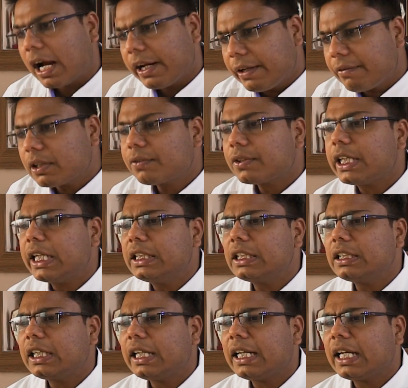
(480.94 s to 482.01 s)
Even after
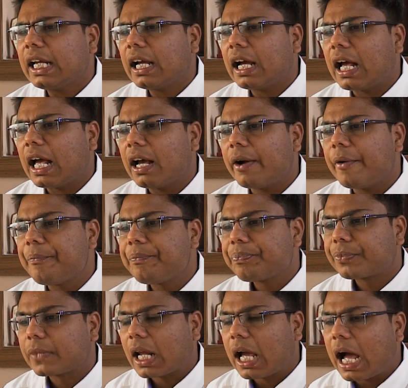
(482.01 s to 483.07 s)
engineering,
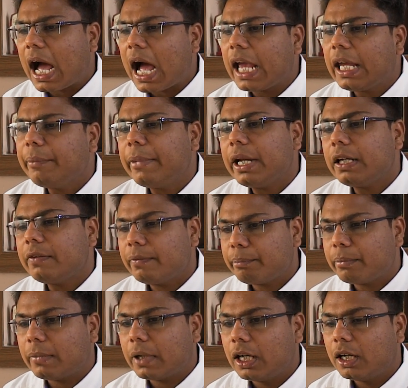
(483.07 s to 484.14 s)
I made
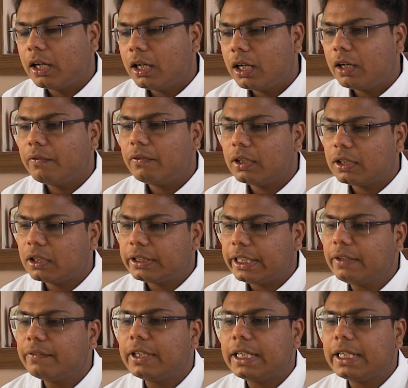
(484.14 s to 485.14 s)
uh, a thing